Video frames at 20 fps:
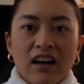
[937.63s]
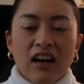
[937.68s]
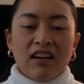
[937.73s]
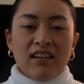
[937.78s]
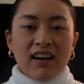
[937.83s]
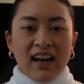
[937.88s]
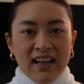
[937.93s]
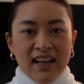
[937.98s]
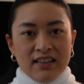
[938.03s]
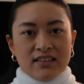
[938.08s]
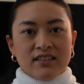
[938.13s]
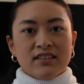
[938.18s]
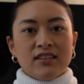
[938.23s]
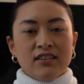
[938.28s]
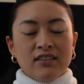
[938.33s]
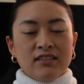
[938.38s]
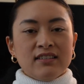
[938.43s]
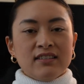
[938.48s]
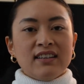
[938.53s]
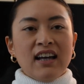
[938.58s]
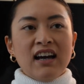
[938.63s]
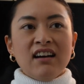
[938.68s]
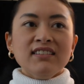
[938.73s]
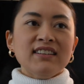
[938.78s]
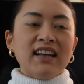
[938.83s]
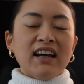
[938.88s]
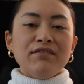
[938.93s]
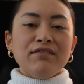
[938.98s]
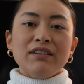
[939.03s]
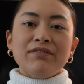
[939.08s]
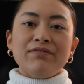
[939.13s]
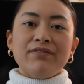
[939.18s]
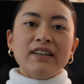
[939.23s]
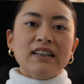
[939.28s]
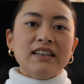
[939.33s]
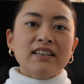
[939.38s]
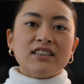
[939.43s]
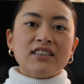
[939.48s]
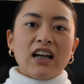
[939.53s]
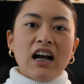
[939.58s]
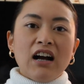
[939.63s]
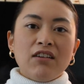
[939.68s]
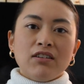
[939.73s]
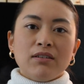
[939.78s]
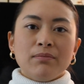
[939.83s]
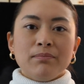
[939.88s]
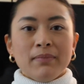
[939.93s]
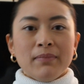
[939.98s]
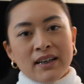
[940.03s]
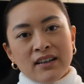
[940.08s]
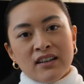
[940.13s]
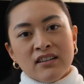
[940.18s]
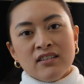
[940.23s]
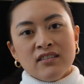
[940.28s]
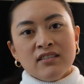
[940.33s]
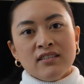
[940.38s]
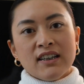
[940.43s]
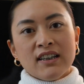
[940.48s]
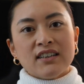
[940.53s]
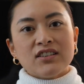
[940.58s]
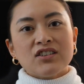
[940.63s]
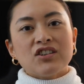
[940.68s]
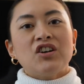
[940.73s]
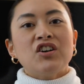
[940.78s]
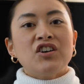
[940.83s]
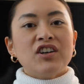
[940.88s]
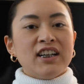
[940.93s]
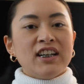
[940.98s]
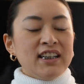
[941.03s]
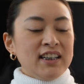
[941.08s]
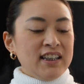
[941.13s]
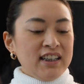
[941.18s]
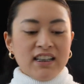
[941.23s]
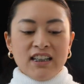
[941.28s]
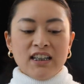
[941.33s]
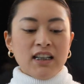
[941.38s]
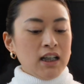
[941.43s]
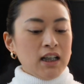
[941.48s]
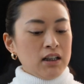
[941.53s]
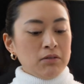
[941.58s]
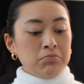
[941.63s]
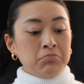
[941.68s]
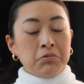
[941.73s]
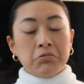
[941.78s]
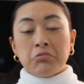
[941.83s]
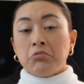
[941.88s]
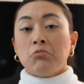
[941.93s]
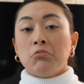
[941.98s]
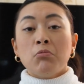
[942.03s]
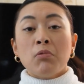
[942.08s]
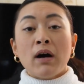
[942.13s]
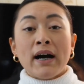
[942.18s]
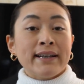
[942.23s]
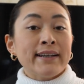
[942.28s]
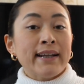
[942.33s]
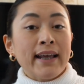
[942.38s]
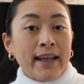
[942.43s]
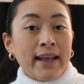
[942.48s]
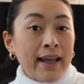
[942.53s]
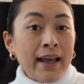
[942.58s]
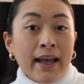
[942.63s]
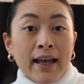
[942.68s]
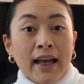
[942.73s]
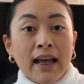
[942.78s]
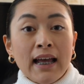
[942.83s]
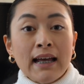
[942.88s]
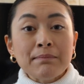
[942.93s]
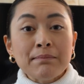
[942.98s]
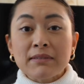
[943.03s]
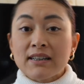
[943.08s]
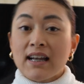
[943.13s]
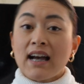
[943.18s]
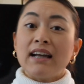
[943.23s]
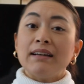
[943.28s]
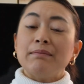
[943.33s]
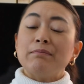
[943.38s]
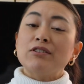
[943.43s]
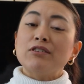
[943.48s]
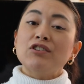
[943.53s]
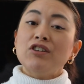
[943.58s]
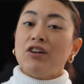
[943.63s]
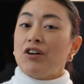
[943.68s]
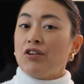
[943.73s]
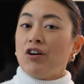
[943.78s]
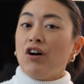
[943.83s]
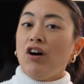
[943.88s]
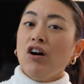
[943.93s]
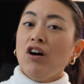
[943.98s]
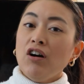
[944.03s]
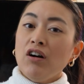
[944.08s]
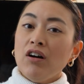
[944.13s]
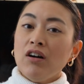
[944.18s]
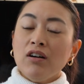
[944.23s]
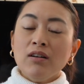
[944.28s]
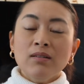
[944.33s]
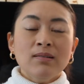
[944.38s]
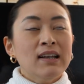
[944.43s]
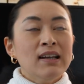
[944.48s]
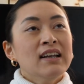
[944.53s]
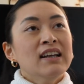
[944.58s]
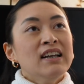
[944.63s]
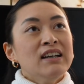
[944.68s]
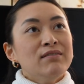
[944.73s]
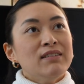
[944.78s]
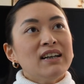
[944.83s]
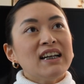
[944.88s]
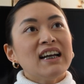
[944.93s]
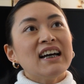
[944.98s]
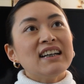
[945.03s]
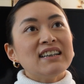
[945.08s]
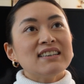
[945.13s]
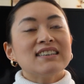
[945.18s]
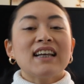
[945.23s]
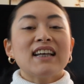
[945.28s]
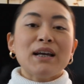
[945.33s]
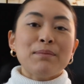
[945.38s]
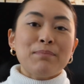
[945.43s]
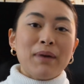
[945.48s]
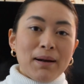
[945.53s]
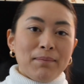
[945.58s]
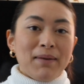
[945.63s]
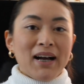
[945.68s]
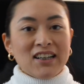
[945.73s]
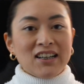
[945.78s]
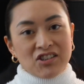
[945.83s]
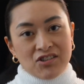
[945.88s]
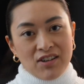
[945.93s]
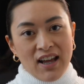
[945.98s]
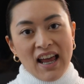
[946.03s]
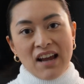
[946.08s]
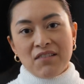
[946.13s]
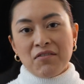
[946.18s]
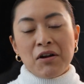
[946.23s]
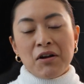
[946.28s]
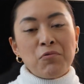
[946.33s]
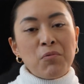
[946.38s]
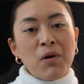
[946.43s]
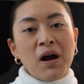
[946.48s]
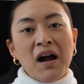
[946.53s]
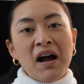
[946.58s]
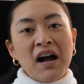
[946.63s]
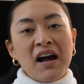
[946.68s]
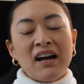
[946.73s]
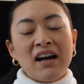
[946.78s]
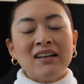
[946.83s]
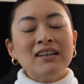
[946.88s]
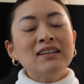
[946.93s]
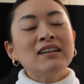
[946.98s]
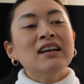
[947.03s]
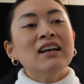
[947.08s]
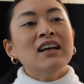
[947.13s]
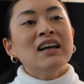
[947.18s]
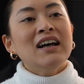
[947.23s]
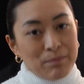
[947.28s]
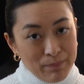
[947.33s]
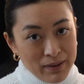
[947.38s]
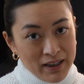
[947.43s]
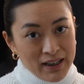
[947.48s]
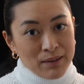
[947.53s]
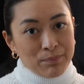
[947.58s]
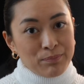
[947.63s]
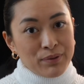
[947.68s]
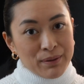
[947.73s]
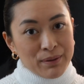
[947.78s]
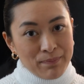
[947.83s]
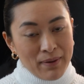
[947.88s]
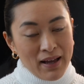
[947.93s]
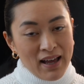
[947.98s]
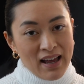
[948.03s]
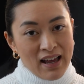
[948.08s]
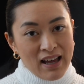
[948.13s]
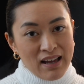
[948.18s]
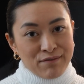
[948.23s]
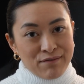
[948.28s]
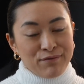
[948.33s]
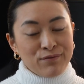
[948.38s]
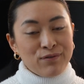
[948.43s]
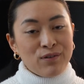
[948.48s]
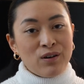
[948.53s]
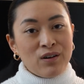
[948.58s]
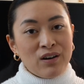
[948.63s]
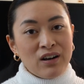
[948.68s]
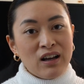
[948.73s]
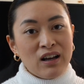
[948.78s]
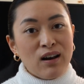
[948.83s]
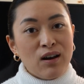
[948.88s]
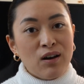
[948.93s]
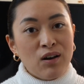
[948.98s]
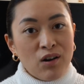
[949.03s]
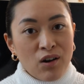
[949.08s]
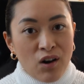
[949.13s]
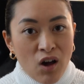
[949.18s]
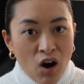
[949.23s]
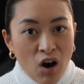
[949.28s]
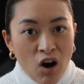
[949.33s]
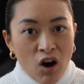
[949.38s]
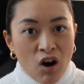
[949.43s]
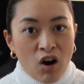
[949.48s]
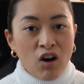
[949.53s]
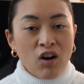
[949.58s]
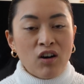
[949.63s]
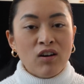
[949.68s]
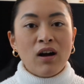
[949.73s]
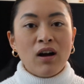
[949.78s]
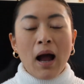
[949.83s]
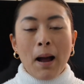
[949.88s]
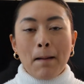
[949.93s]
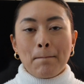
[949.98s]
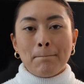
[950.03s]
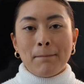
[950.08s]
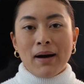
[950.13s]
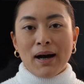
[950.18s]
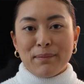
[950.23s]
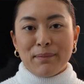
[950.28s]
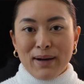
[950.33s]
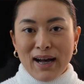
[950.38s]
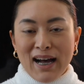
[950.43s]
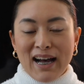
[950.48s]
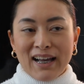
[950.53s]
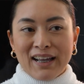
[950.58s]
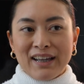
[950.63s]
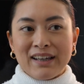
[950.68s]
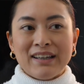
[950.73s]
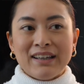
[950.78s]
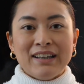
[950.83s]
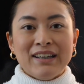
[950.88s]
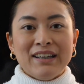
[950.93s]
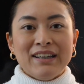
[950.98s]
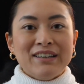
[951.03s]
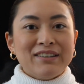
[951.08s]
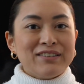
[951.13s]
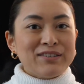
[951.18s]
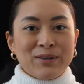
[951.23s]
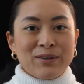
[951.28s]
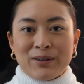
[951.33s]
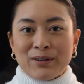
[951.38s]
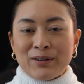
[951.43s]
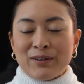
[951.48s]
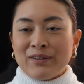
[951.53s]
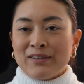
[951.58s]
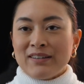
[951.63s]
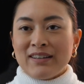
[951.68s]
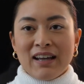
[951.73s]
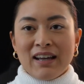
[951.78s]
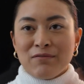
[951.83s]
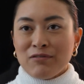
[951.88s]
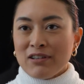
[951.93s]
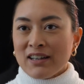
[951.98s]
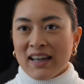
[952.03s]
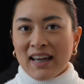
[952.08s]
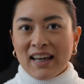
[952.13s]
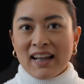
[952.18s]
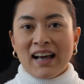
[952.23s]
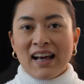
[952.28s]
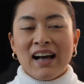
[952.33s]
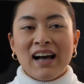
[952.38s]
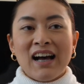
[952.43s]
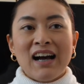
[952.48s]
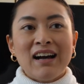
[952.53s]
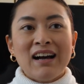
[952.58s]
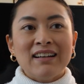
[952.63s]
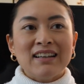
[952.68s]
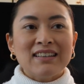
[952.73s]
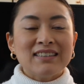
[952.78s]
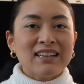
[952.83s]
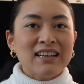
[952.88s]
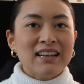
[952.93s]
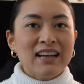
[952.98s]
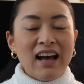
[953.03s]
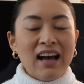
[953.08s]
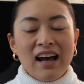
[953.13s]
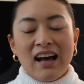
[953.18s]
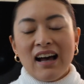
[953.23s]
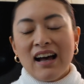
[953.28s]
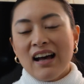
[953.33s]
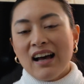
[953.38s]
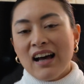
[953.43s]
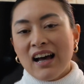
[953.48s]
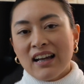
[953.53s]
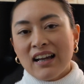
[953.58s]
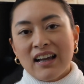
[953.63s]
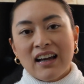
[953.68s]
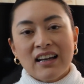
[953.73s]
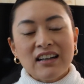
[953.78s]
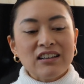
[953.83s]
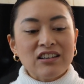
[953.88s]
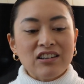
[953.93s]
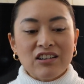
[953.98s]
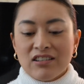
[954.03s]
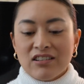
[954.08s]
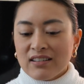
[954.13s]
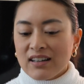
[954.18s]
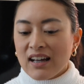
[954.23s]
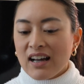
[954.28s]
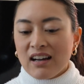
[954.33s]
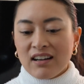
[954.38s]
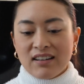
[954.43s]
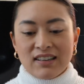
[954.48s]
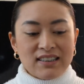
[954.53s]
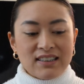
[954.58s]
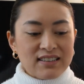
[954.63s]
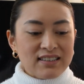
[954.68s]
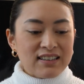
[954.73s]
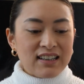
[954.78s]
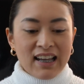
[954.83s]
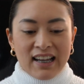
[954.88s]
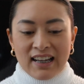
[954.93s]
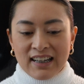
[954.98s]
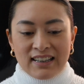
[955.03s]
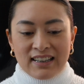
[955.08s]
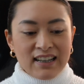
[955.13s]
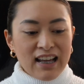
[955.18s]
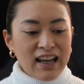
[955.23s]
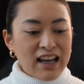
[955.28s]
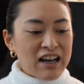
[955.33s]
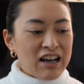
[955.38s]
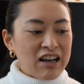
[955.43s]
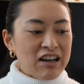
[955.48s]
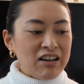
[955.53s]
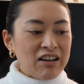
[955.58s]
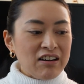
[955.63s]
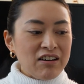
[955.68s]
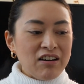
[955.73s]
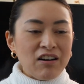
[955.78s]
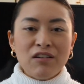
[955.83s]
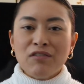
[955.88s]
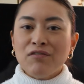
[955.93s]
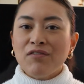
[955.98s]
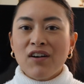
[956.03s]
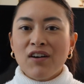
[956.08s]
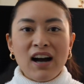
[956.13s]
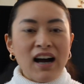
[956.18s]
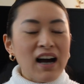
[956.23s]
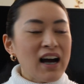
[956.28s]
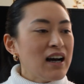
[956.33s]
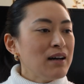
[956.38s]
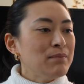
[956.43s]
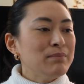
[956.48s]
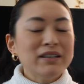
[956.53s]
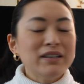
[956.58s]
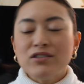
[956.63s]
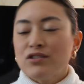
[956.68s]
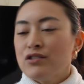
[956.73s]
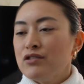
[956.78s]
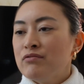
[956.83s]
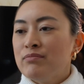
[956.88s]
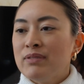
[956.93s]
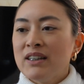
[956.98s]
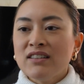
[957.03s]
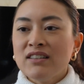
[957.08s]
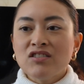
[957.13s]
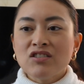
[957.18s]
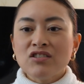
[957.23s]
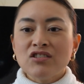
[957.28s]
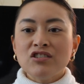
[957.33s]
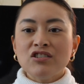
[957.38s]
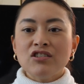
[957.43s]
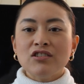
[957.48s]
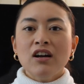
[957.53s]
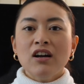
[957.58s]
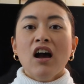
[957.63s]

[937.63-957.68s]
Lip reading: Alright, so now that we finish our meal, it's already 1 a.m. time to go home. We gotta say bye-bye to everyone. Be prepared for a long bye-bye. So they will get out and say, I gotta go now, it's late now, au revoir, bisous, bisous.